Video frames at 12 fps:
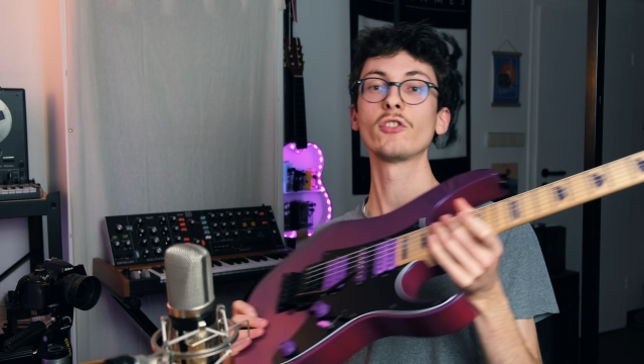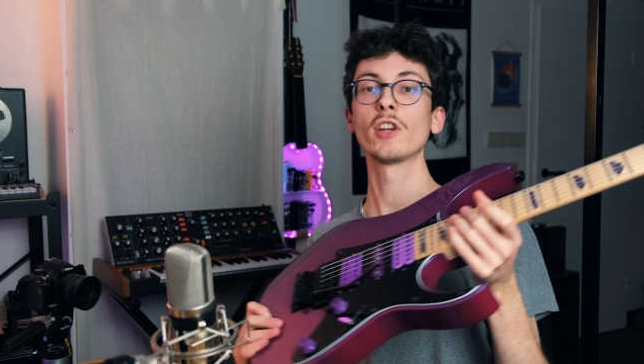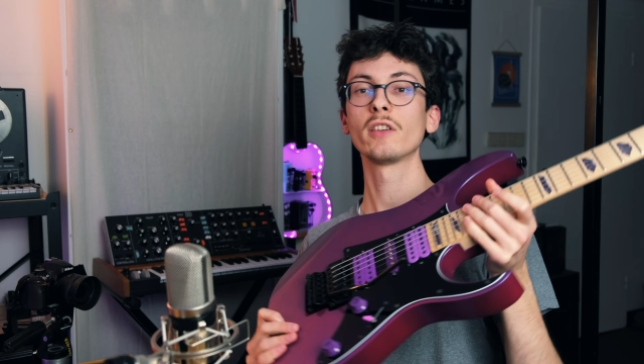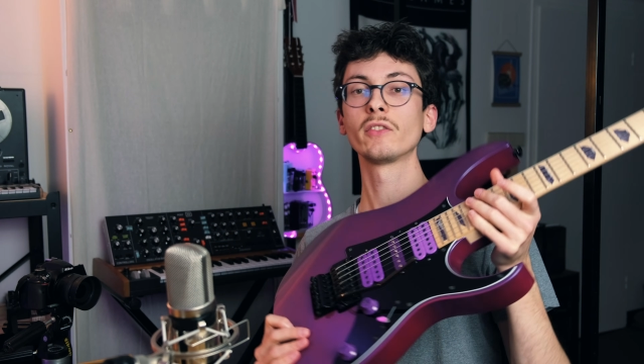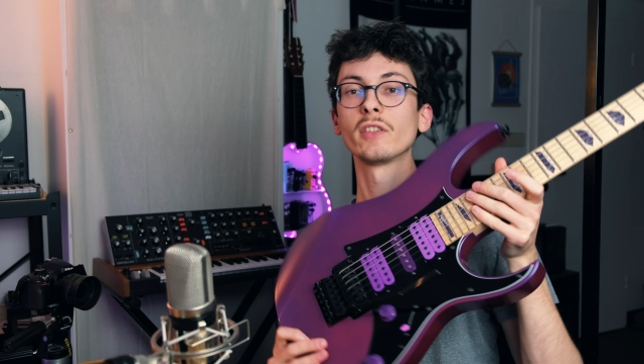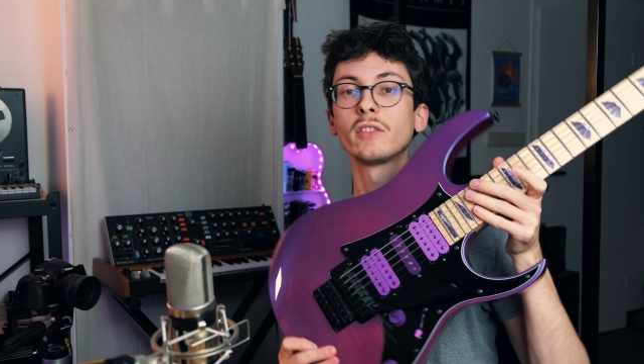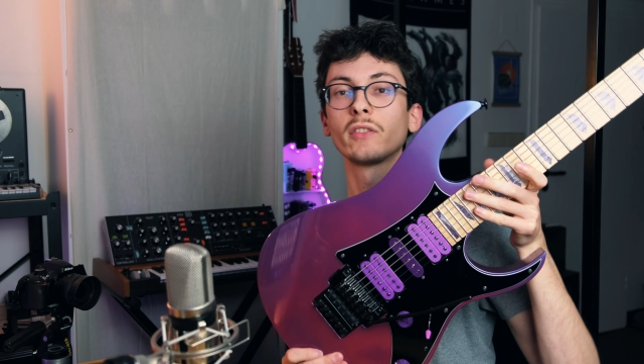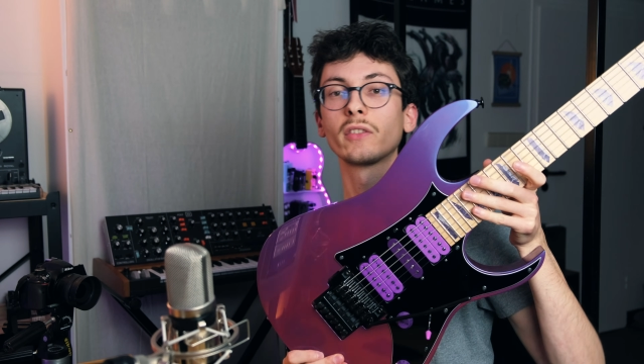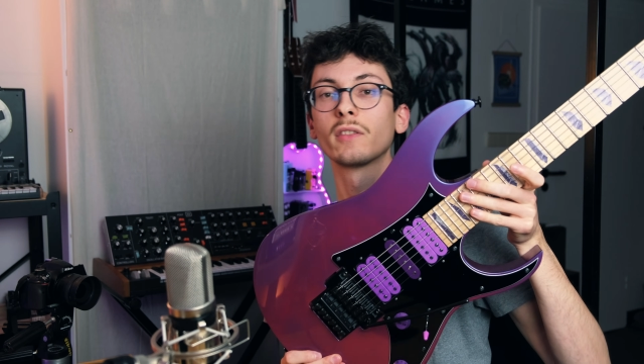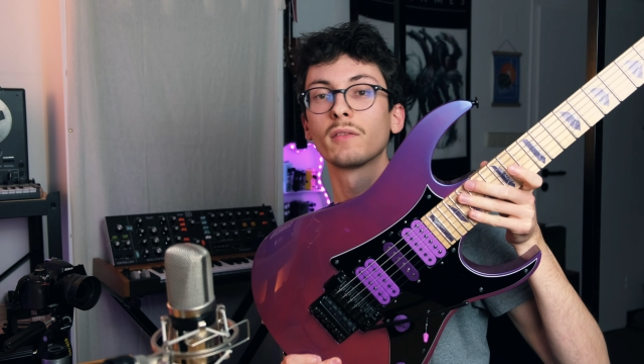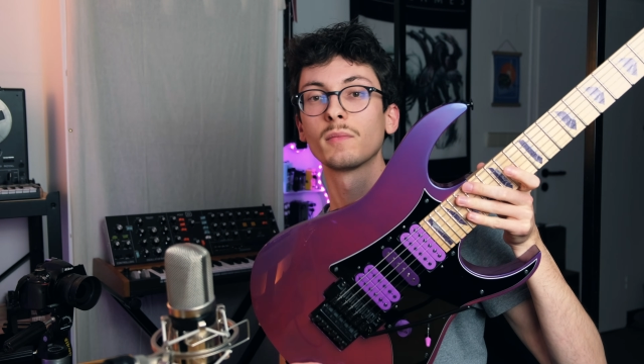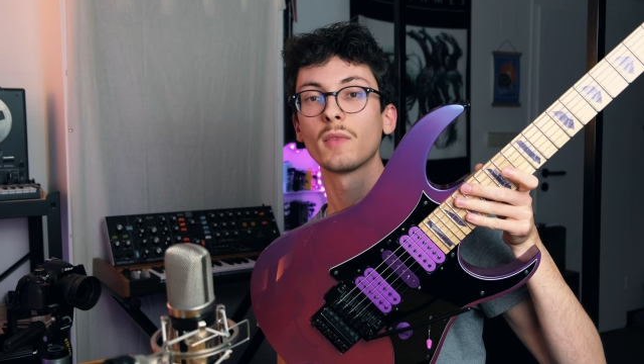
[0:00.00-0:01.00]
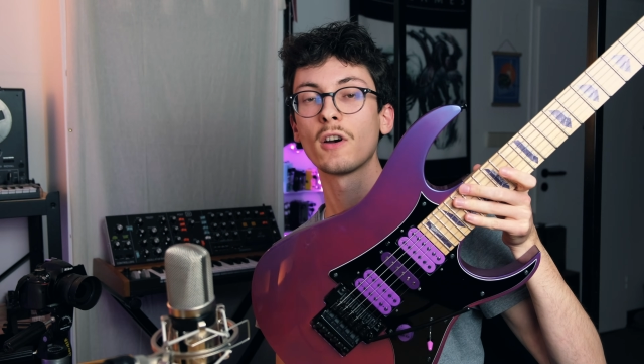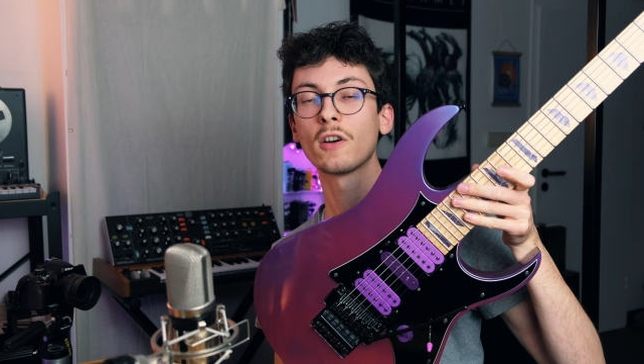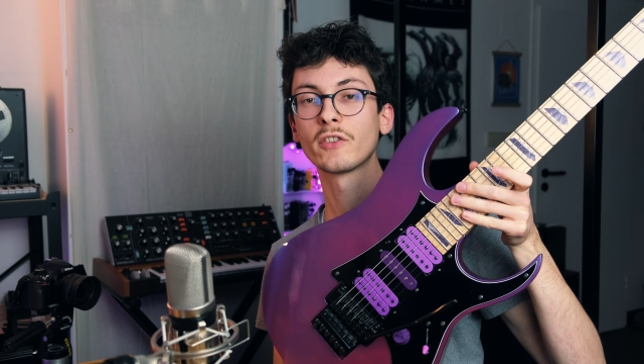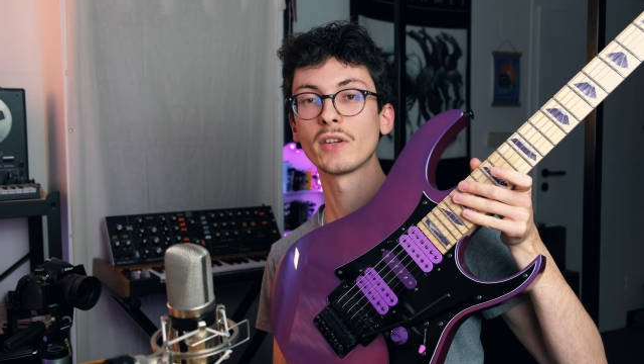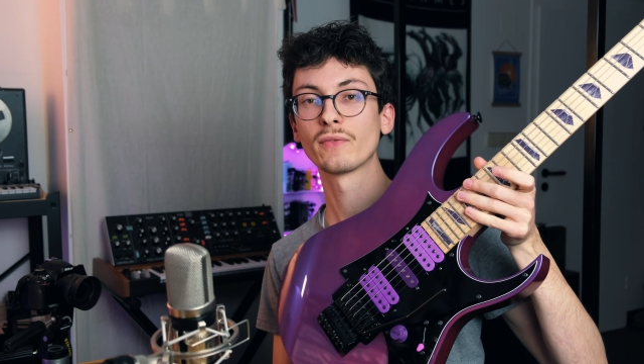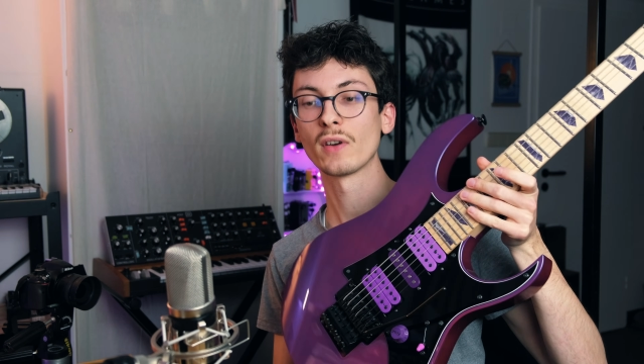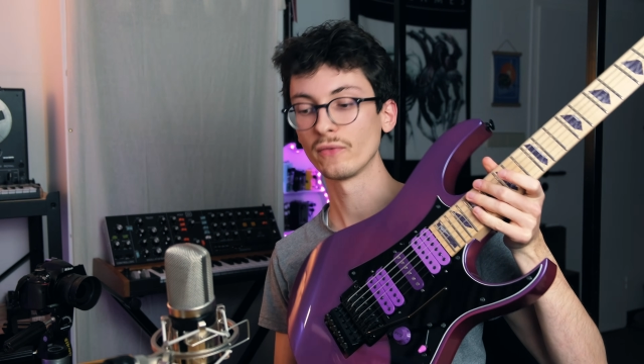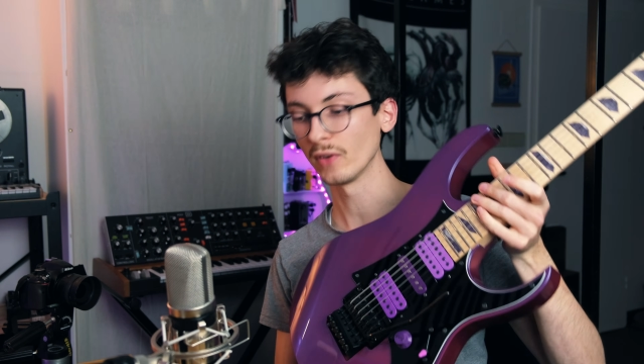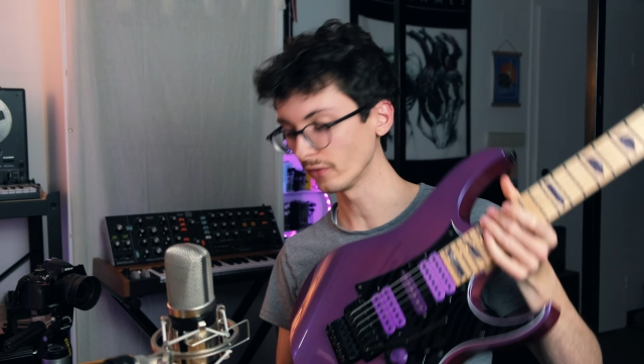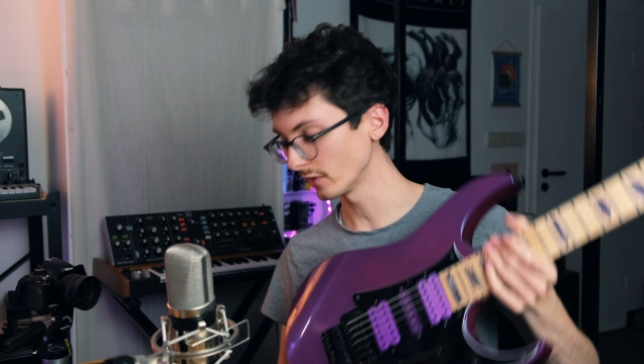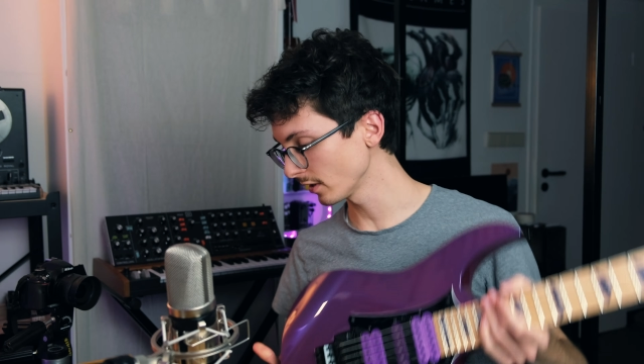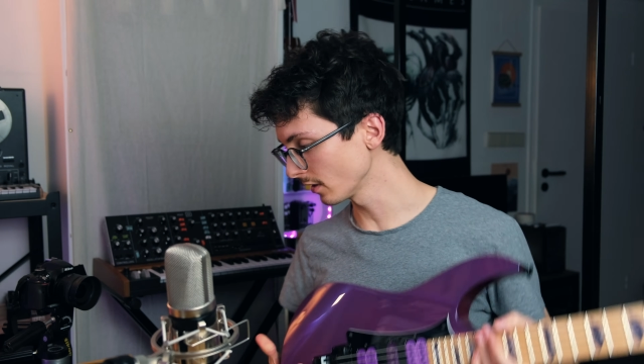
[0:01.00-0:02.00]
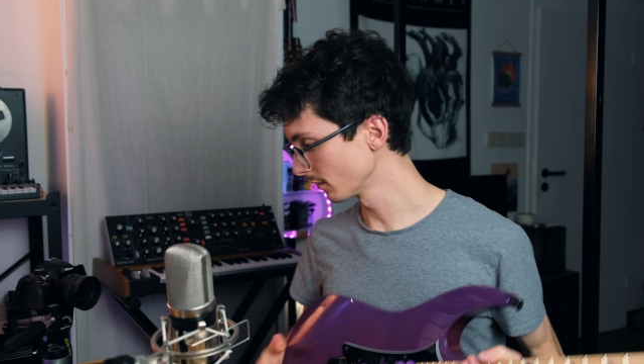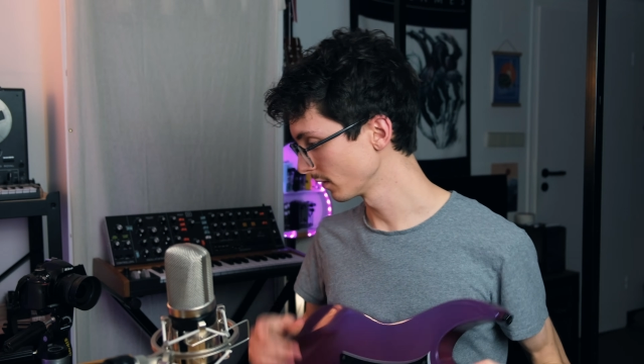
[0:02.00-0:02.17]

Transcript: Genesis RG550.